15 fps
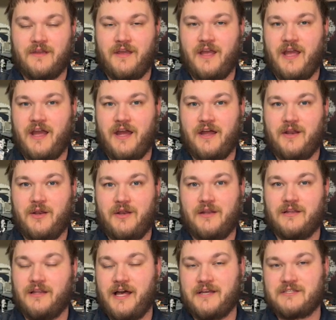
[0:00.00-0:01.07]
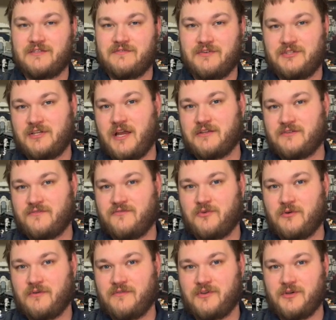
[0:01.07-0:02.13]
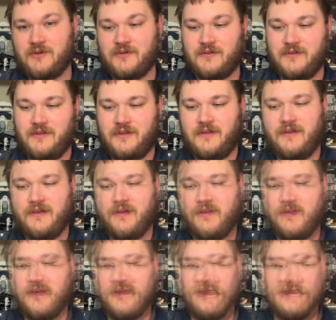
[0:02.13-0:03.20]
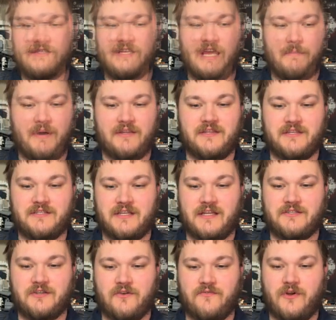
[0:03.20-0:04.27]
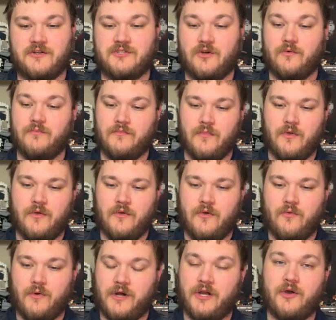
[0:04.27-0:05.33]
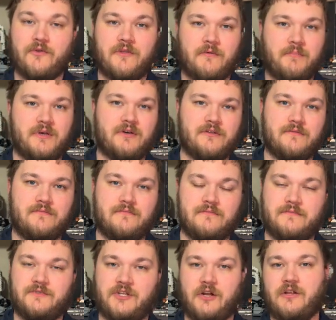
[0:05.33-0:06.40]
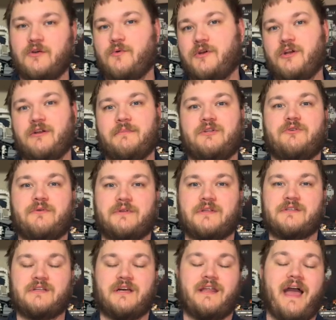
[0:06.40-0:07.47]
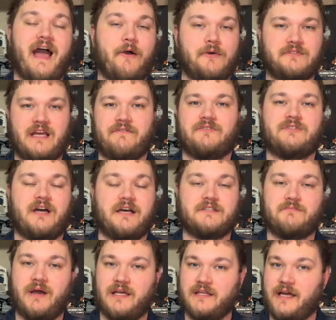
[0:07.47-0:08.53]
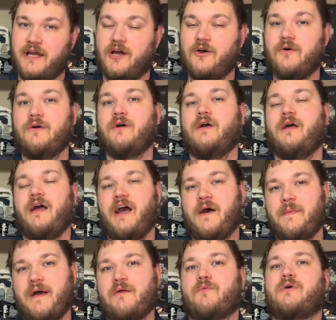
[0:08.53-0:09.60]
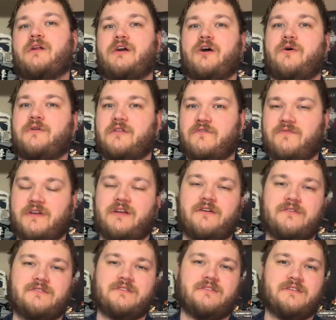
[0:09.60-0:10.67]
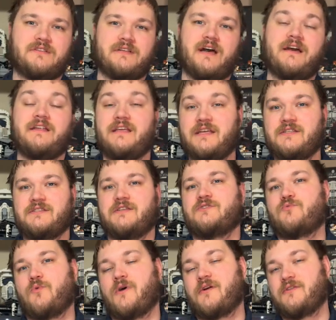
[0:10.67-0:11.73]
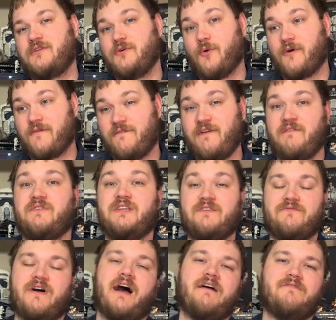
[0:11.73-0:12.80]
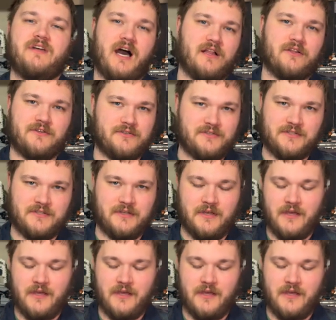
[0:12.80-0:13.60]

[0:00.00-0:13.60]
and less of a Tantive IV review. What can I say about this set so far? So we're going to go through the build, generally what you're going to be doing with the set, how it's advertised by LEGO, and then we're going to go into the figures and decide, is this worth your $55?